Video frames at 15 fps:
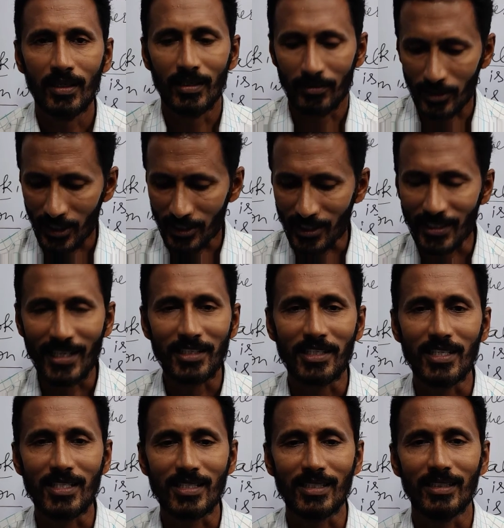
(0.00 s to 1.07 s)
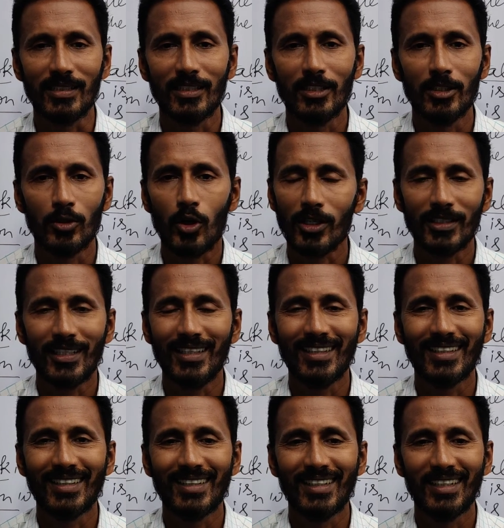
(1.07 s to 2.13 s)
the internet is not there.
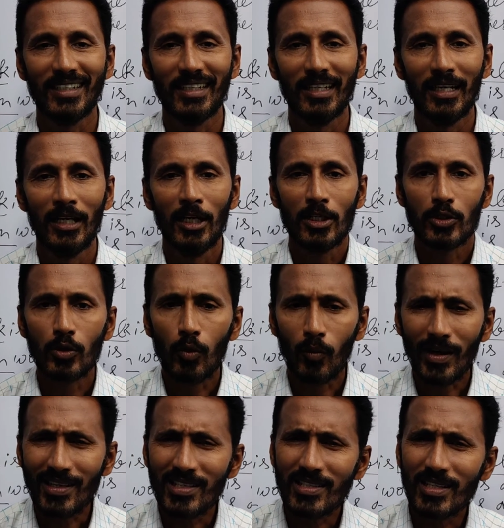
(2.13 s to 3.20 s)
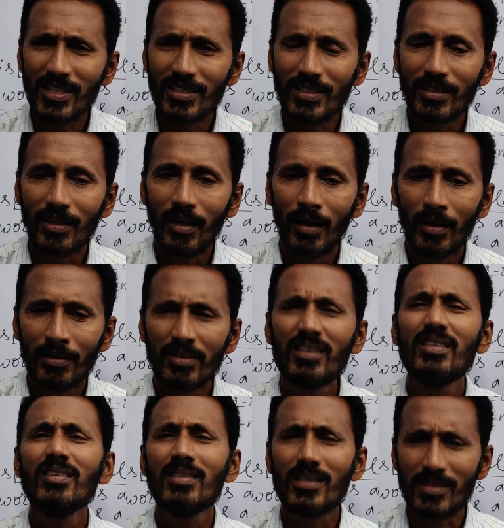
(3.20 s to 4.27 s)
So what is this? This
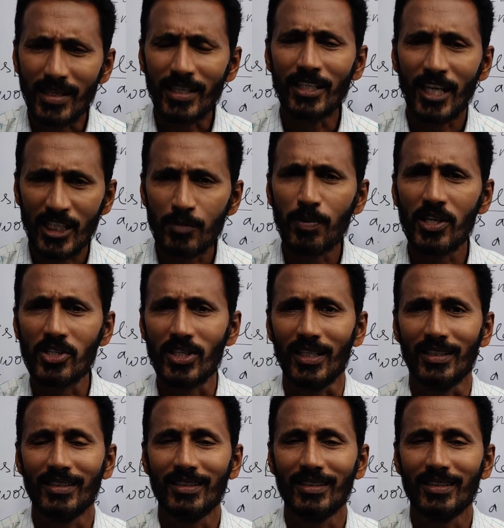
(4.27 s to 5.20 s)
is a sudden expression.